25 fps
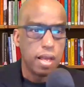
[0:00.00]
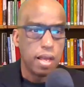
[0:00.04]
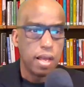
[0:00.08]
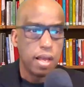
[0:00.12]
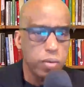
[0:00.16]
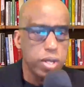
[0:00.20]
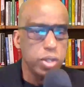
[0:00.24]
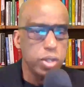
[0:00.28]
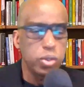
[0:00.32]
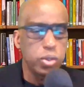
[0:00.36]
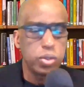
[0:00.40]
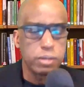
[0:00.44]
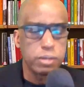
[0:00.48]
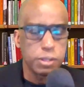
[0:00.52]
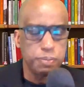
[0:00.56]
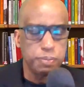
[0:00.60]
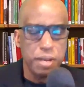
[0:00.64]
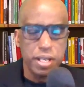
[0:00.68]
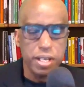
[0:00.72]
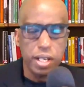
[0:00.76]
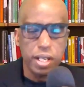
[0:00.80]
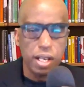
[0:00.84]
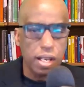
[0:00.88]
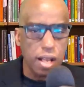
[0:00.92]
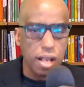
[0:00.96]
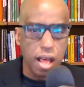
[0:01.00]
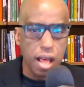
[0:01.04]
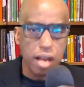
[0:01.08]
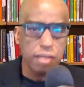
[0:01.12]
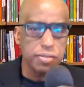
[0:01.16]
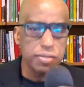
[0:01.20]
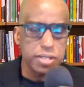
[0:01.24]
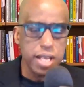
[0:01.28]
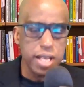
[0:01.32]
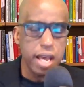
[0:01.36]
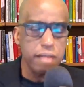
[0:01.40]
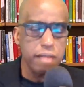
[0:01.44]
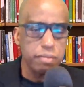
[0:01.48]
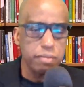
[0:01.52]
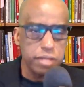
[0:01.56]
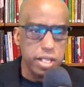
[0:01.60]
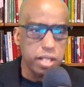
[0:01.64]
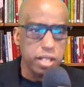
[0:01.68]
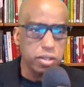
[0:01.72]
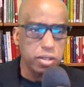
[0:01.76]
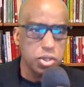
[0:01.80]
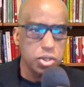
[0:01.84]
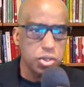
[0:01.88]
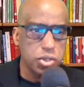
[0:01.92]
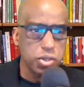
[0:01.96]
We spend a lot of time
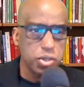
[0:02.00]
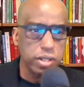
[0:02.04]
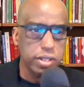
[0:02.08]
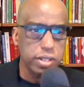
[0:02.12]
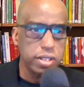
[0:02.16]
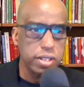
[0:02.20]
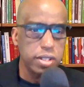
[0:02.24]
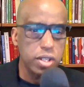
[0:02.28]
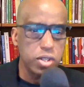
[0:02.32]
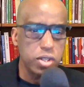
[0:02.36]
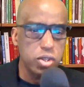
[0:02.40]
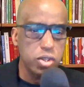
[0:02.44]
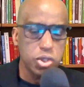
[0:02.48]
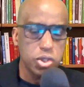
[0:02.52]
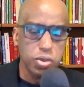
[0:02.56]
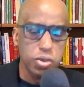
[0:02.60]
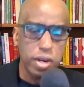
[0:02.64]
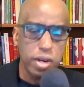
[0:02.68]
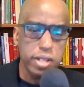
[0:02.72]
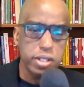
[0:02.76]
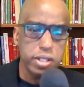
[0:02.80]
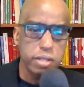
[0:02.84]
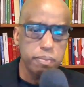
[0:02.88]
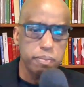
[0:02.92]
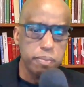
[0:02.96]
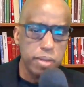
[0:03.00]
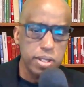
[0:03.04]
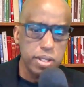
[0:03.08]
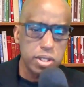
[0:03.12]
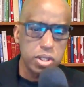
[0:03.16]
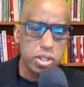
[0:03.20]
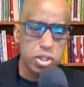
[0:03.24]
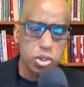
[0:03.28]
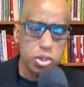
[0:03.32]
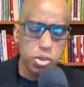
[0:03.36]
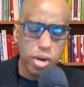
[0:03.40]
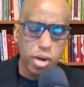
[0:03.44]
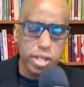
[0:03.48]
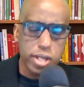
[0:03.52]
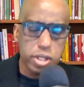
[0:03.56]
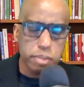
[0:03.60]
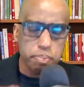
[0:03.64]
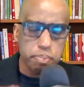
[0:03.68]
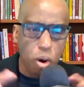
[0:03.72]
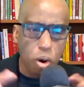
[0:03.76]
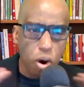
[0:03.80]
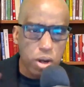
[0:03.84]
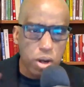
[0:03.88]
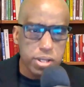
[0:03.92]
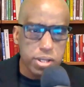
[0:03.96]
deconstructing the news, trying to
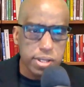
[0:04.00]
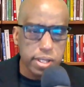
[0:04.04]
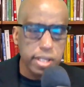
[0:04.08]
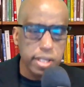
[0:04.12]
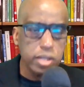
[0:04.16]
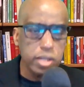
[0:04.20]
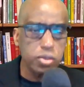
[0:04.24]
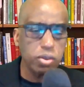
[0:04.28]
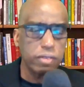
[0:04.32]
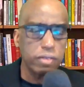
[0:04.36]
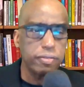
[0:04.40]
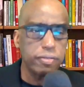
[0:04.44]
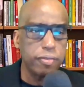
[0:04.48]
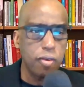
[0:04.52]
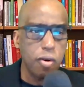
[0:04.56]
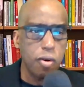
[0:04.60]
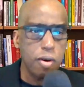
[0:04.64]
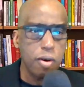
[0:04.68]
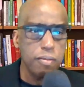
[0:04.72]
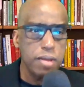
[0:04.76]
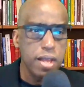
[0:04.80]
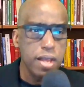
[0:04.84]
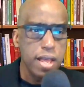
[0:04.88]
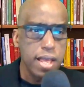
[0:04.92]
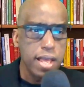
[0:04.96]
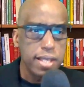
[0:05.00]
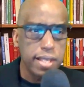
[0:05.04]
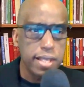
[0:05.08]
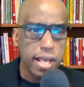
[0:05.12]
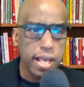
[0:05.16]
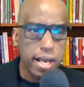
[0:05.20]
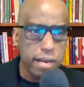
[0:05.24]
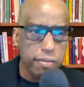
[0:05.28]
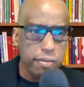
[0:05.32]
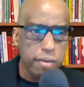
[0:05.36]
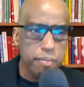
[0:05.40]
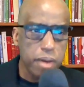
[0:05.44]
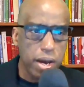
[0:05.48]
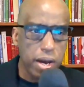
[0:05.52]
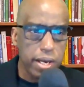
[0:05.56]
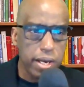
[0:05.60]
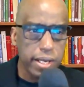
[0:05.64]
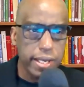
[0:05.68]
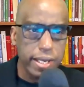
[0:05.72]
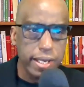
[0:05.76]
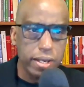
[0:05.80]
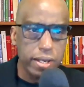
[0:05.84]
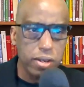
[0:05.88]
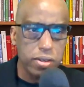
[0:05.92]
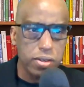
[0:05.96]
parse it into a form that everybody
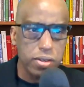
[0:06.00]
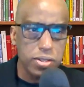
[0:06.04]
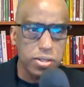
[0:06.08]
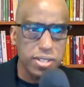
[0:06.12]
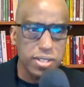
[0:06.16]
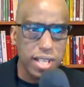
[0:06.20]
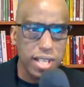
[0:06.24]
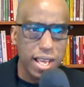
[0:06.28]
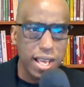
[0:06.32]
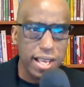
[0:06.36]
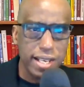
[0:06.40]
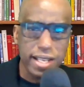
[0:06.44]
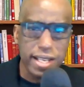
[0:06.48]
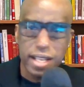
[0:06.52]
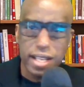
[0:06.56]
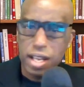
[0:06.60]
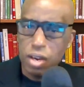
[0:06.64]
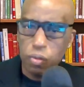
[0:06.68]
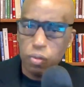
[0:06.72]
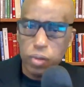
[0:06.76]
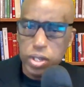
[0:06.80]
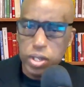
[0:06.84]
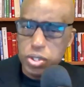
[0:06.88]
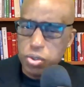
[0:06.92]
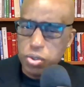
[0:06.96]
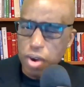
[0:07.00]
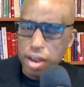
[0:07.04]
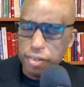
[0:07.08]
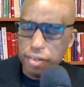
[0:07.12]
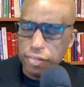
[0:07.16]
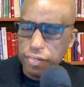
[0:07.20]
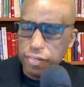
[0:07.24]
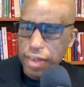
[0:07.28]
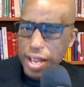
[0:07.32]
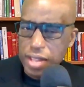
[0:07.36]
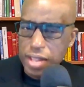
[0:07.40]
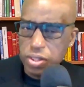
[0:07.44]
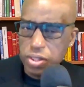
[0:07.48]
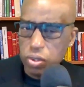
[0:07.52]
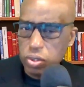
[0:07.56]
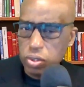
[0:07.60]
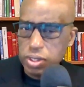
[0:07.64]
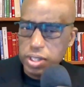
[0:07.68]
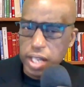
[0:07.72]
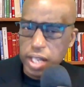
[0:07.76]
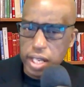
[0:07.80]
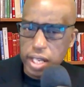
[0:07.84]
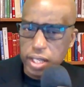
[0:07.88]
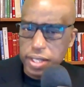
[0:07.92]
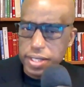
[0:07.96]
can understand. We try to find
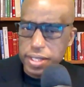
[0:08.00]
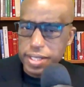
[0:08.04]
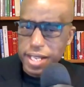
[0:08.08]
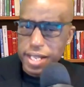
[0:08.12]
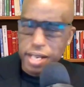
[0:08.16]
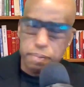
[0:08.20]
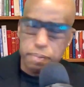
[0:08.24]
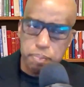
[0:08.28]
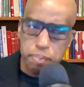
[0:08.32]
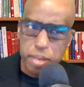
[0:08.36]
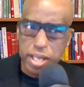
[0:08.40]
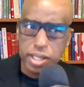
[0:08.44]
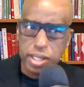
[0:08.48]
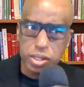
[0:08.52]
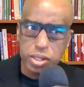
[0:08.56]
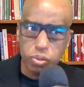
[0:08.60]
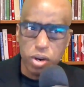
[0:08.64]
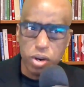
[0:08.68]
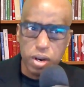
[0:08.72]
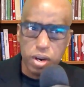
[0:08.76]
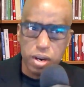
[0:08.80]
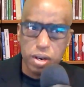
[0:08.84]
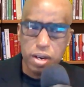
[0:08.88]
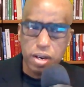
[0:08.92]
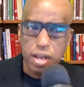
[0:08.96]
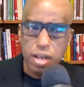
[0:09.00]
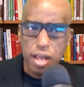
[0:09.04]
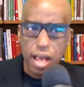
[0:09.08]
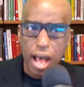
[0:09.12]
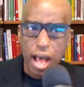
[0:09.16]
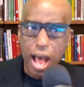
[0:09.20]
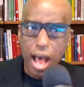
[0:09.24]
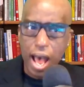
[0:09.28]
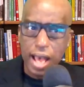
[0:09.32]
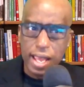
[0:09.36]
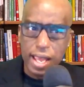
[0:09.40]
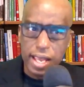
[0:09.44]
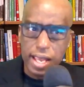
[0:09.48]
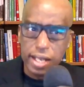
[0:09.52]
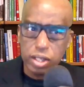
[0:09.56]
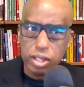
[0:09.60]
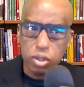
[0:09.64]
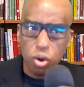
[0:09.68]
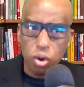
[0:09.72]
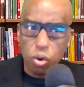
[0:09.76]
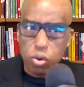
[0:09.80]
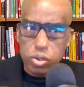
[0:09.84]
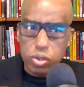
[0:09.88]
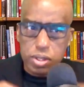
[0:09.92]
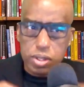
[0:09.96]
those little nitpicks where
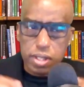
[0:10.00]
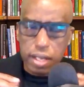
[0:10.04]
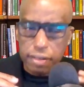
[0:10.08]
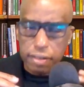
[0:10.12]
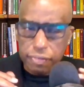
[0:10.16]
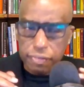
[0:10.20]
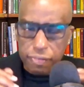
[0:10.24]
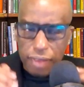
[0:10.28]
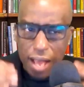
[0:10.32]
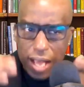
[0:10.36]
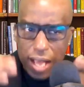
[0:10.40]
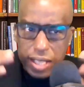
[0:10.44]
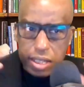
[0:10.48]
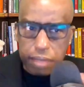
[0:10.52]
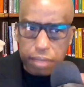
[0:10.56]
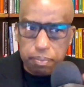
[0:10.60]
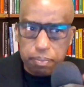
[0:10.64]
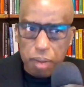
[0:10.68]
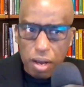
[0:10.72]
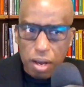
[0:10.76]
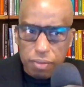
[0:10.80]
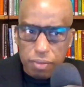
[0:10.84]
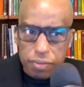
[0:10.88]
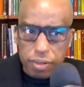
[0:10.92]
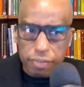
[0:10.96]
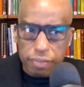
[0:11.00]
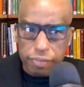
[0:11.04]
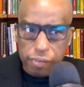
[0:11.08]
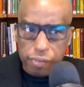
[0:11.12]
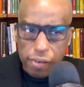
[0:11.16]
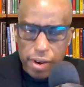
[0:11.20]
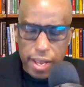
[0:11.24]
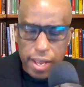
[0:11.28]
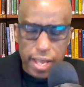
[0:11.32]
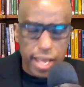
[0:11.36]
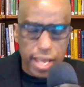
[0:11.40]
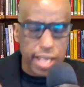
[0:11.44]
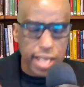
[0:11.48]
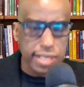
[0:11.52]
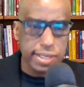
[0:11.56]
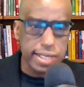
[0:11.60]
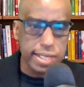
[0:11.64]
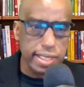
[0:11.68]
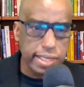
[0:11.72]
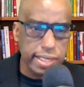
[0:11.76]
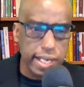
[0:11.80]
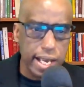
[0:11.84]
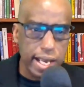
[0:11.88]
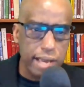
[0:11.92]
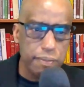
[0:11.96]
it flies above the fray,
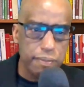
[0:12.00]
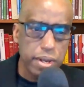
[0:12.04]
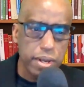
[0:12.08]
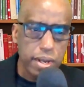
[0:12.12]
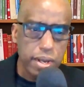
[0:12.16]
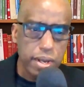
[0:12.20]
etc.